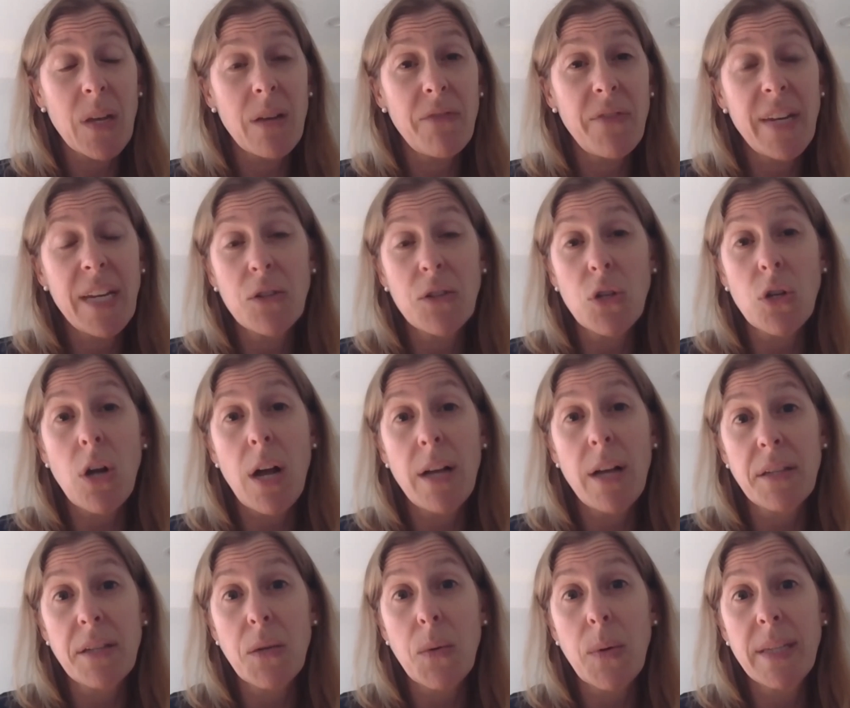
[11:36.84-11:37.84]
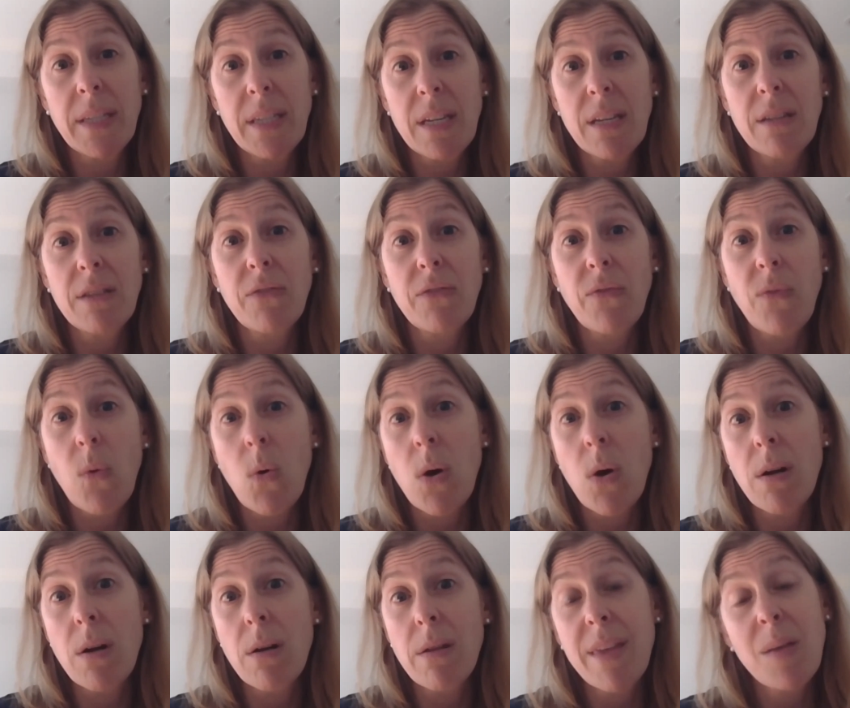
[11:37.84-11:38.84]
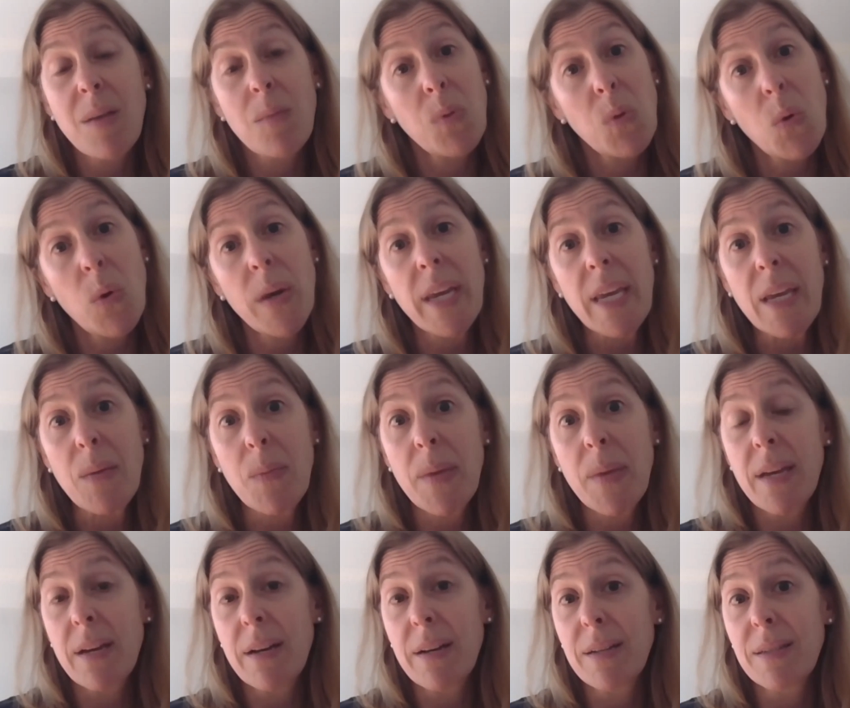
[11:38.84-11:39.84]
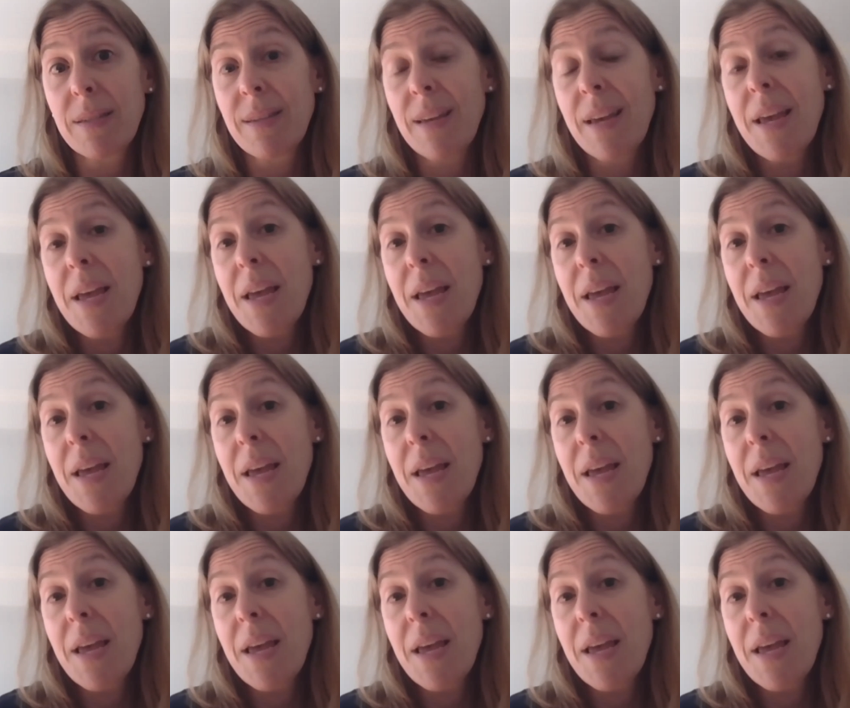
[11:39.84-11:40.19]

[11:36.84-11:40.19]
financial consequences for the employee, because